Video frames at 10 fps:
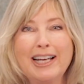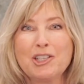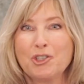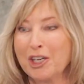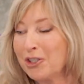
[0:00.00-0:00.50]

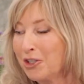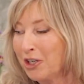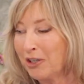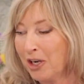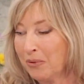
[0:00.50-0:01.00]
Adjust to
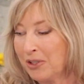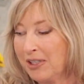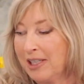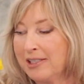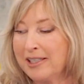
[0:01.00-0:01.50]
your own
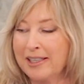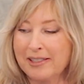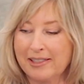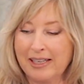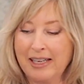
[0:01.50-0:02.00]

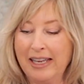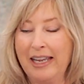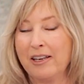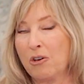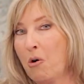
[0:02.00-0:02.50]
seasonings.
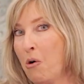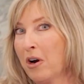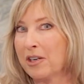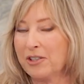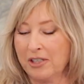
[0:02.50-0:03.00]
And of
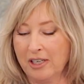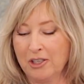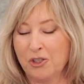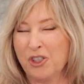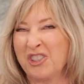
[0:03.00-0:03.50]
course,
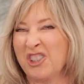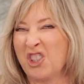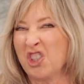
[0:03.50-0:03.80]
just a